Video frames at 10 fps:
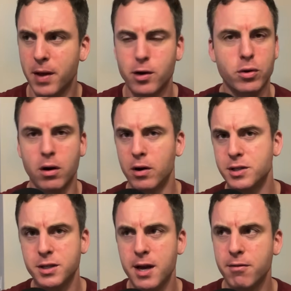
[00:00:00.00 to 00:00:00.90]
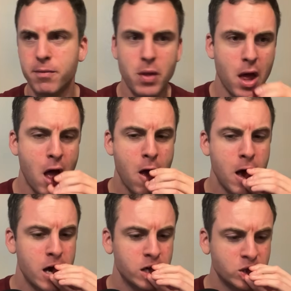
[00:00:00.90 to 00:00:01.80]
and your car is safe.
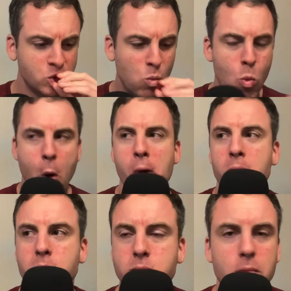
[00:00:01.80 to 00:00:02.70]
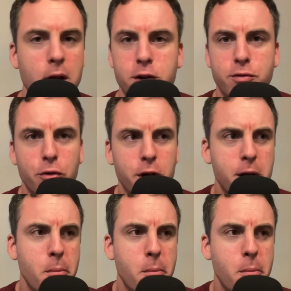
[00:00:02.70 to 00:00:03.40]
And it's free.